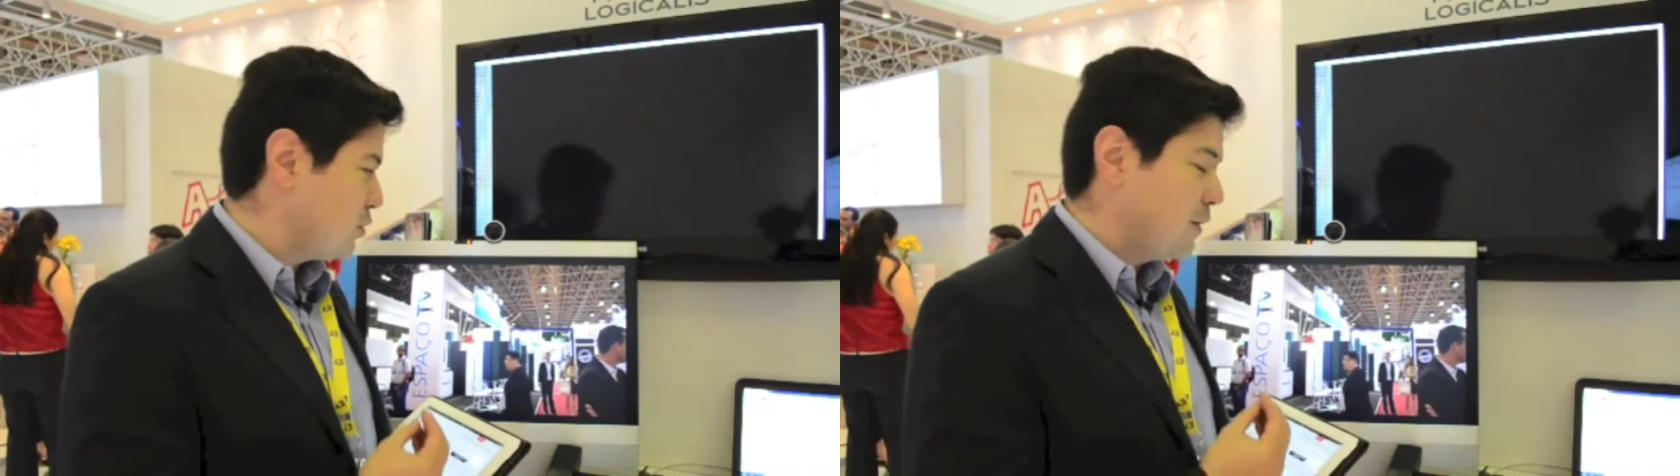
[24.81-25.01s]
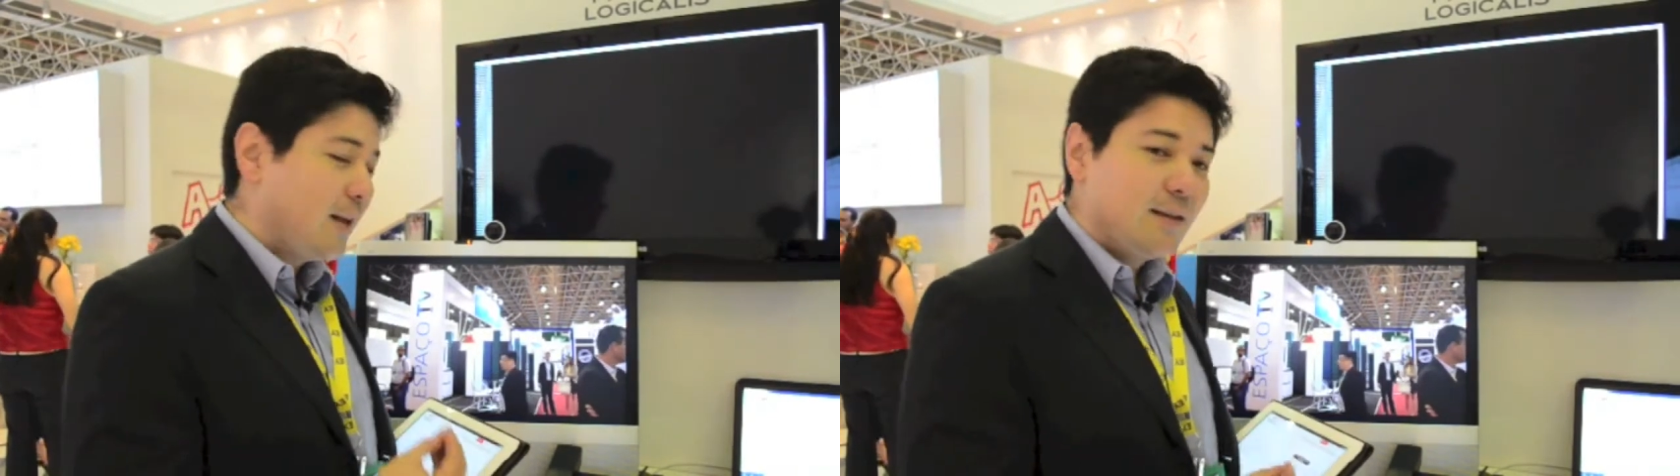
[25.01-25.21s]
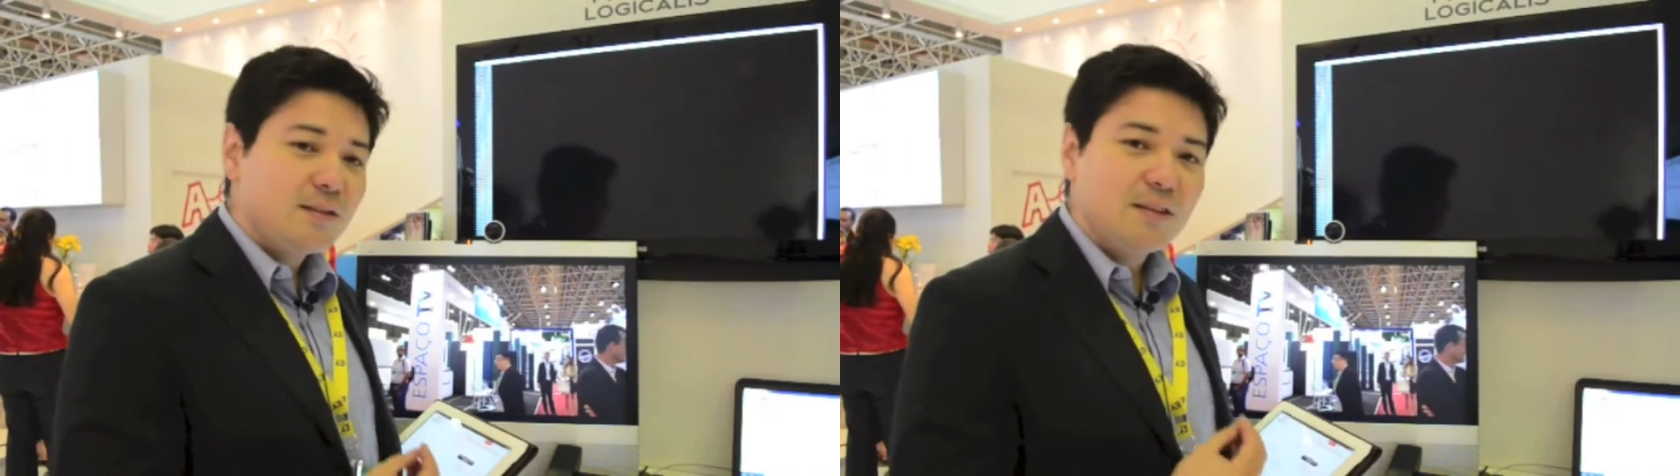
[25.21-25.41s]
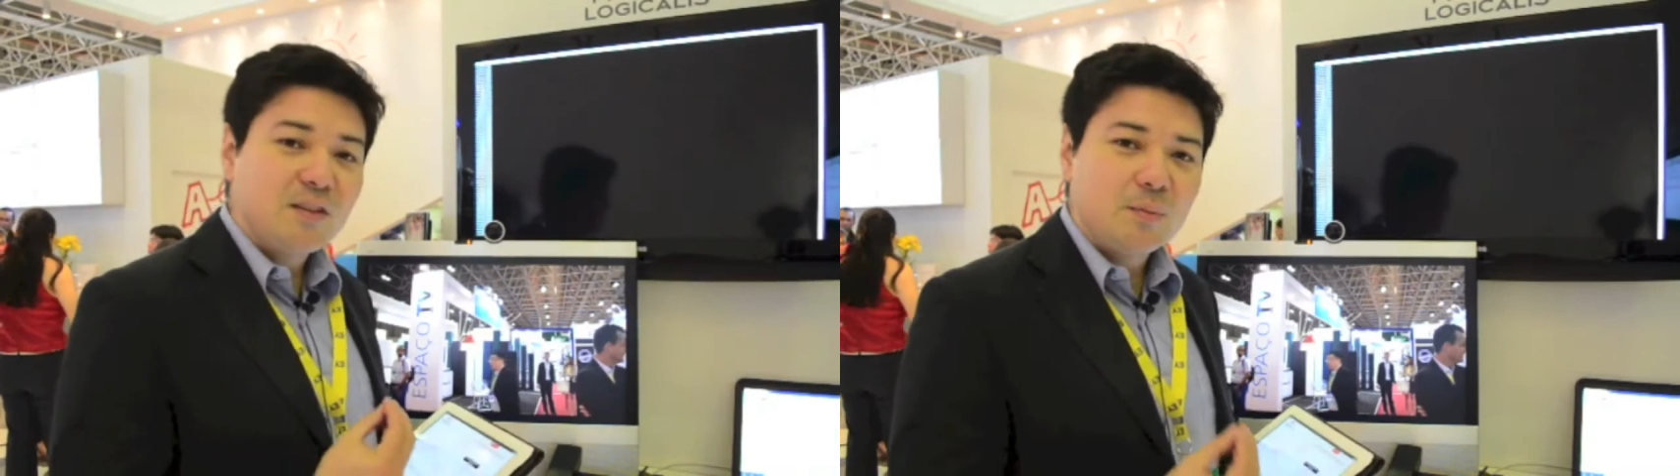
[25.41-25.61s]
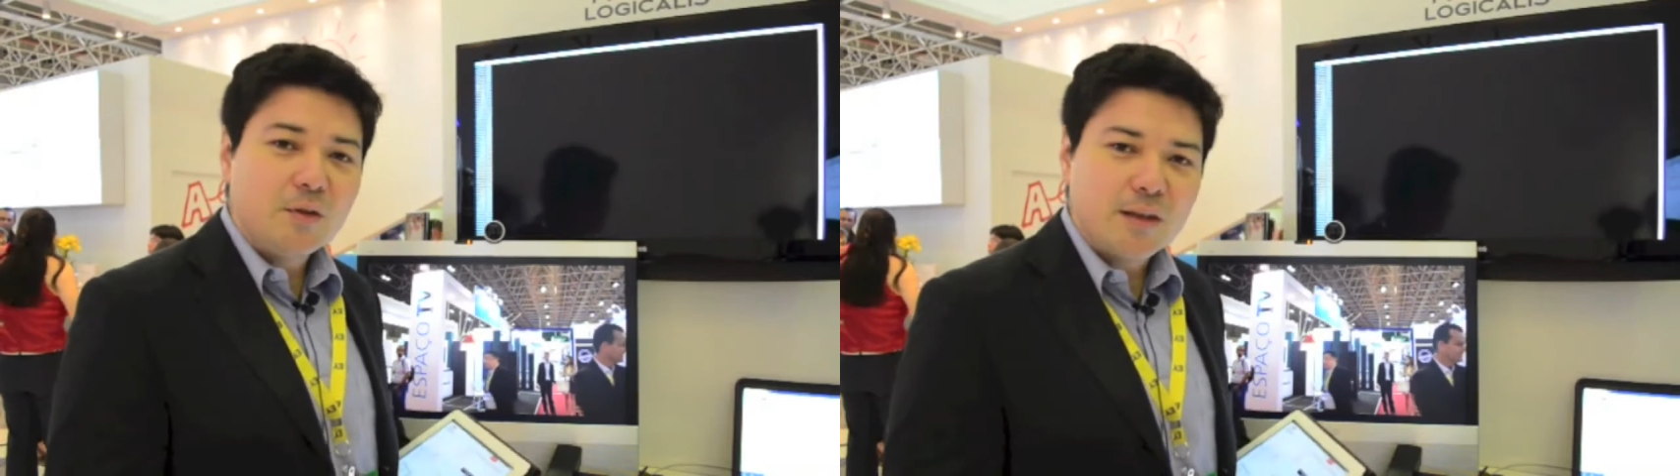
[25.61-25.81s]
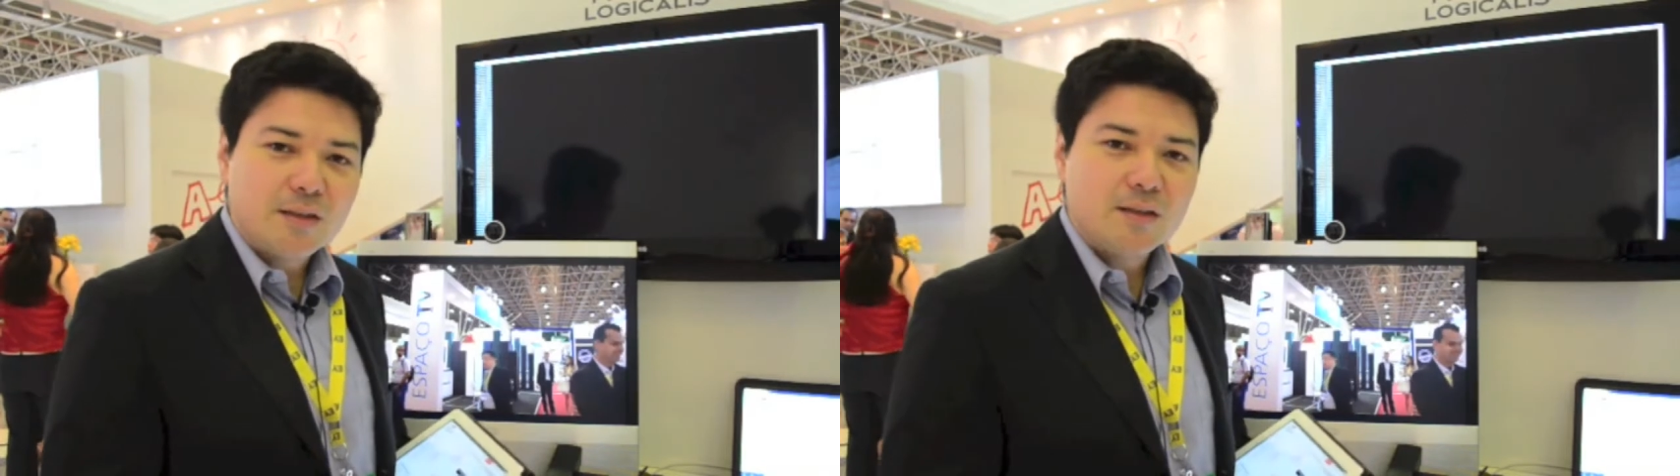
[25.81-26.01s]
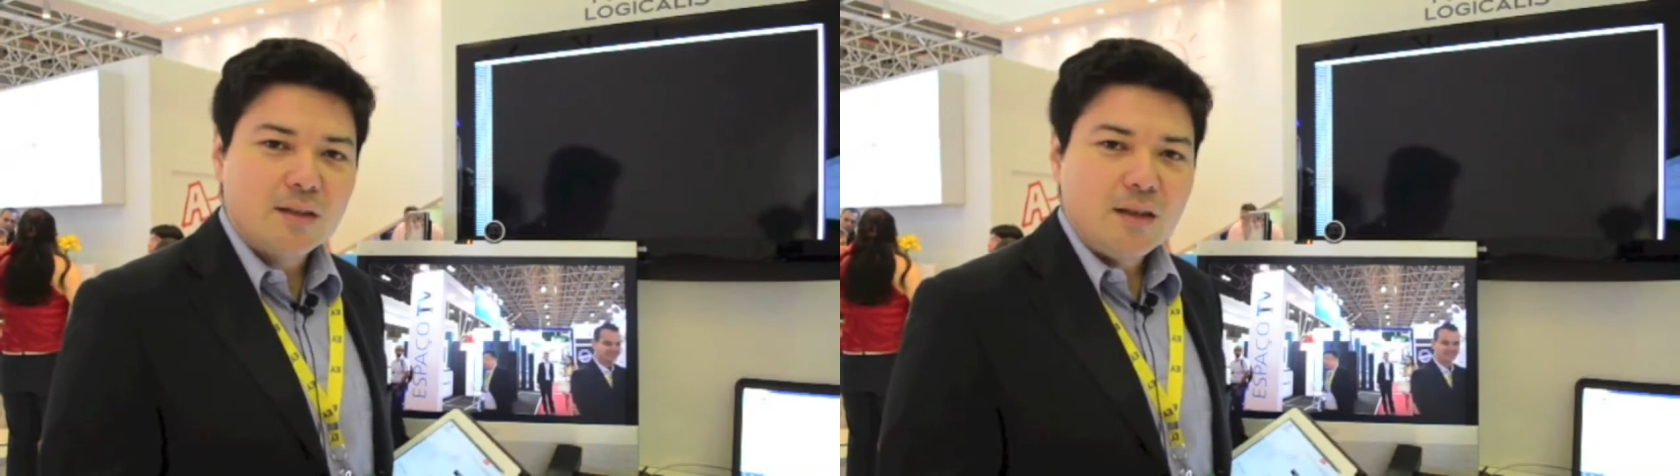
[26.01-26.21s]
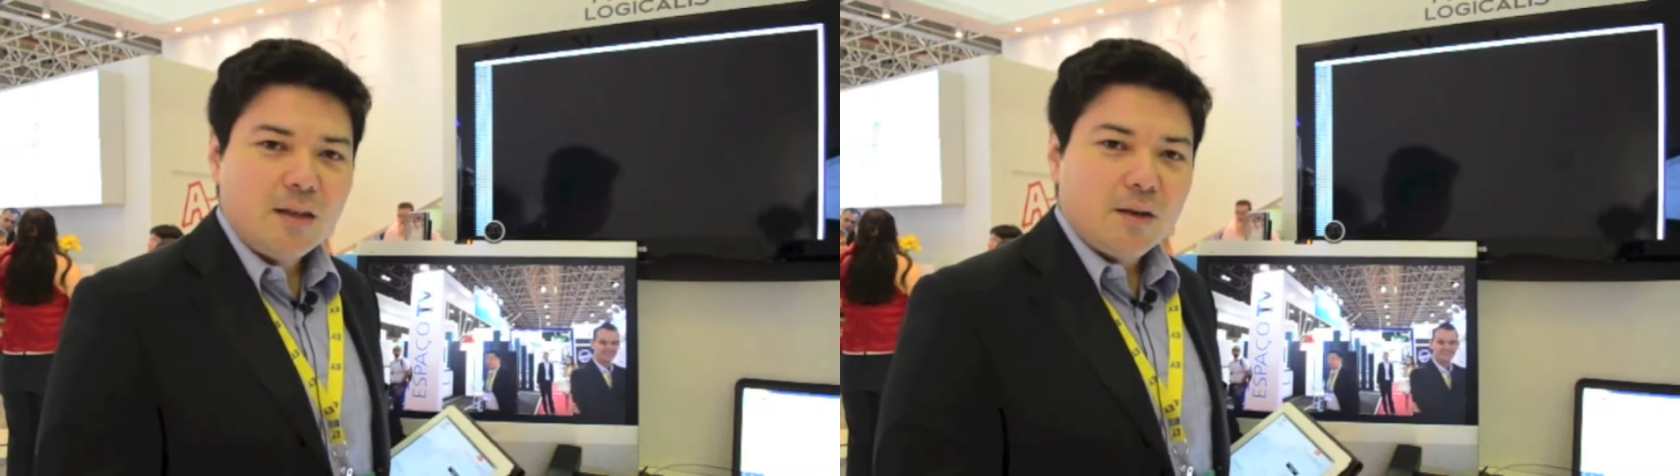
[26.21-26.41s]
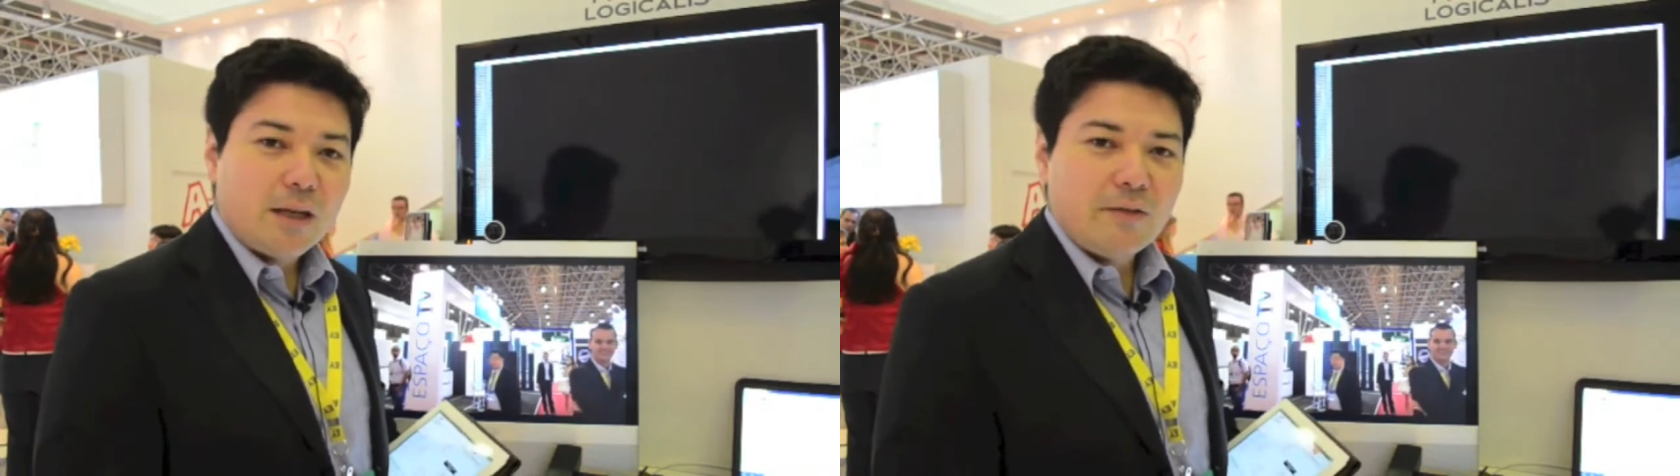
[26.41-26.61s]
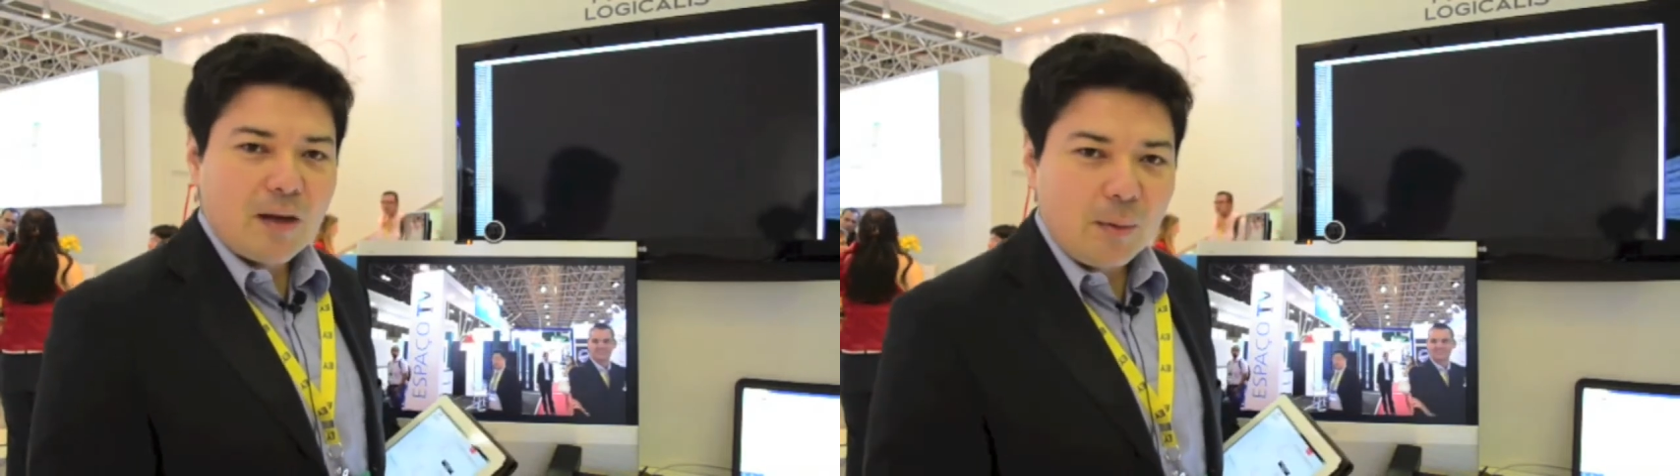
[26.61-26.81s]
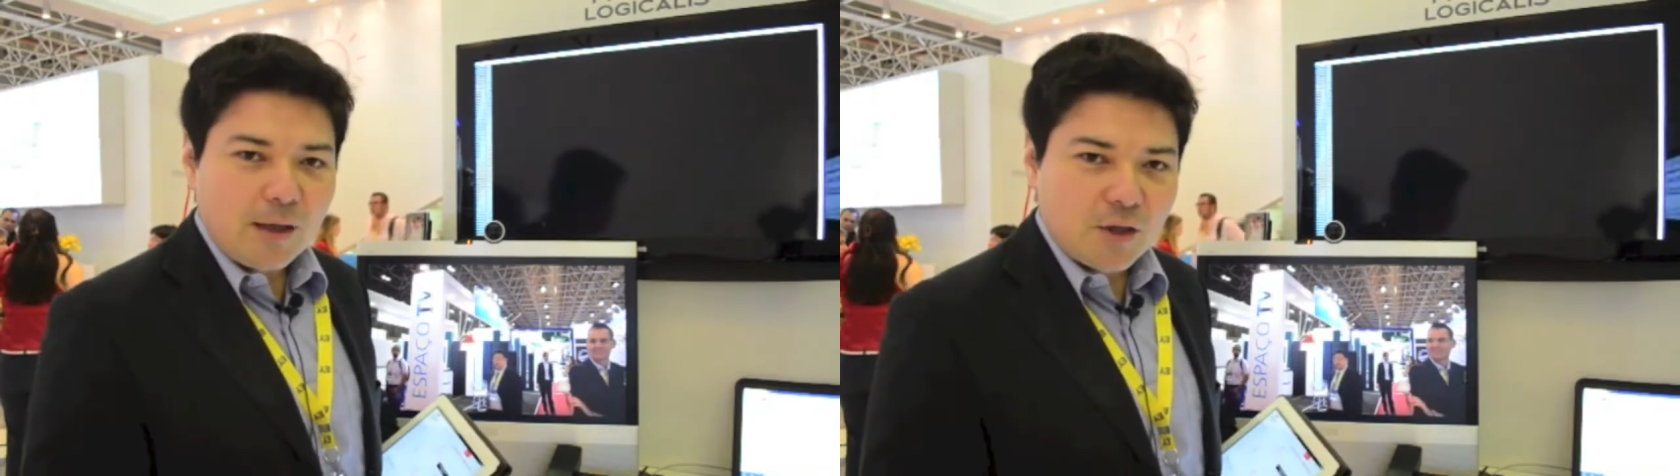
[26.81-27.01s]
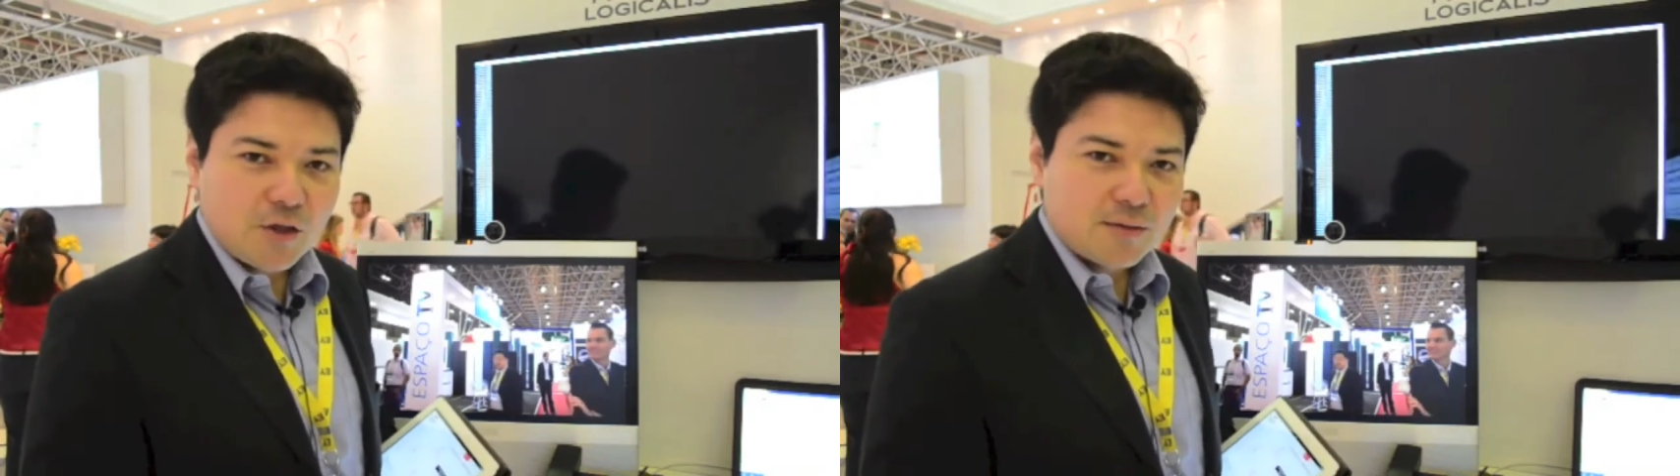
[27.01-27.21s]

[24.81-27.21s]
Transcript: enhance the experience on a given application.